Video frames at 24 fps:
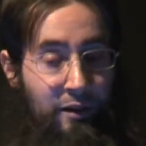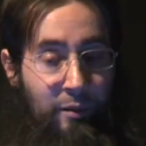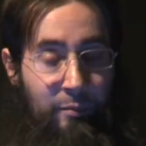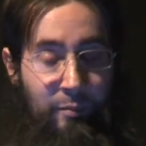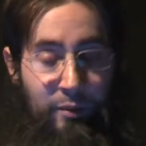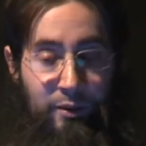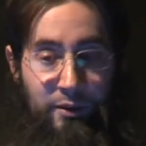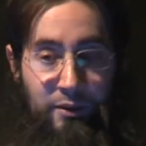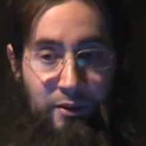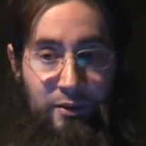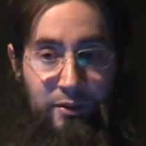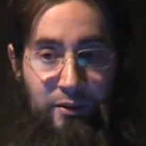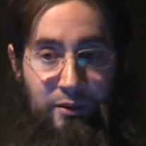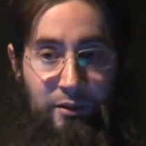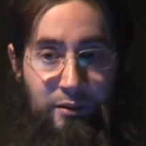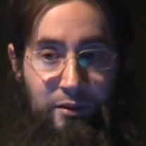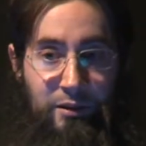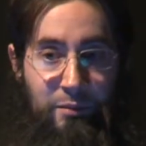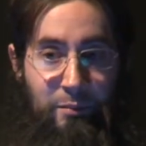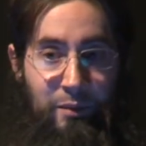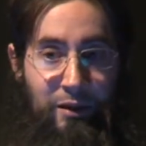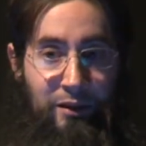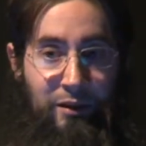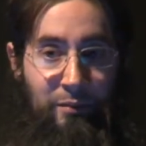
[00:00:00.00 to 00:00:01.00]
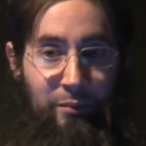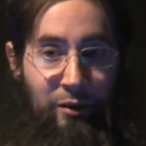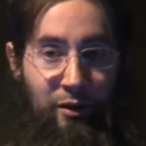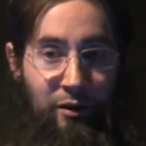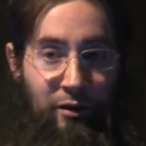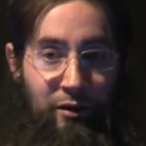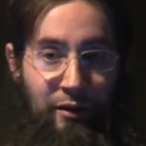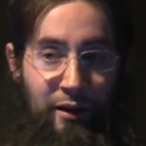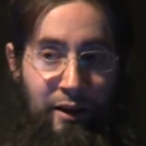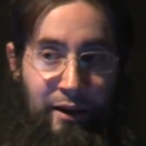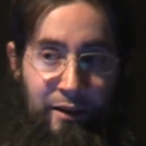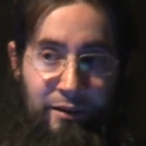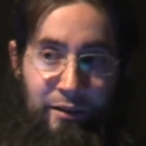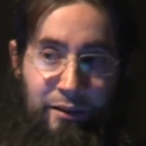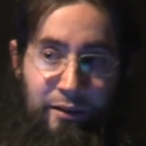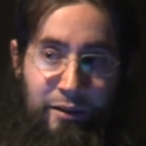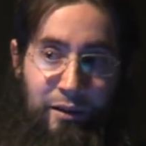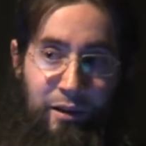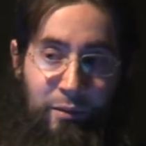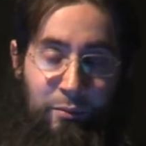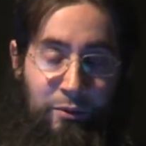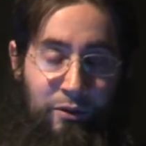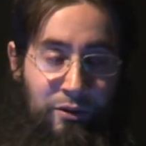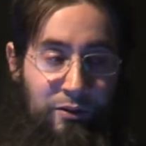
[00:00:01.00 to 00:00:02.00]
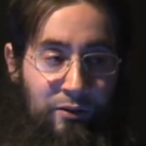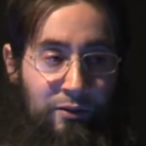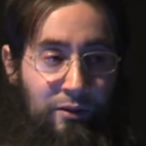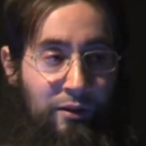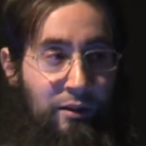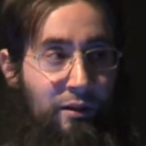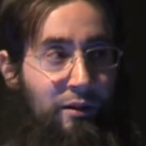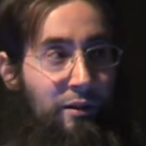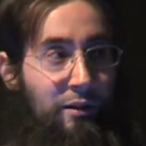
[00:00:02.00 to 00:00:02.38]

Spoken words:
numbers to make them all act like humans,